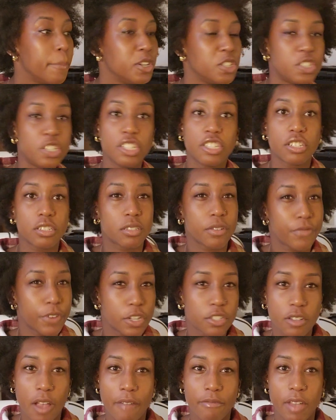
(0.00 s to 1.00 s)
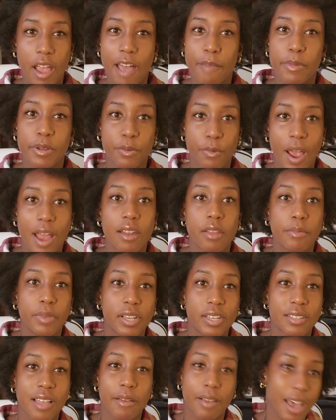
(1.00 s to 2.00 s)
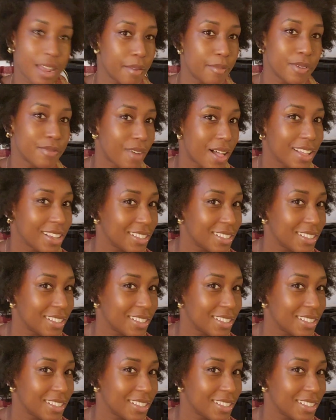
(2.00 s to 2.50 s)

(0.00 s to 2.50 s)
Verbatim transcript: but she's just the first chapter I've been writing because I've kind of been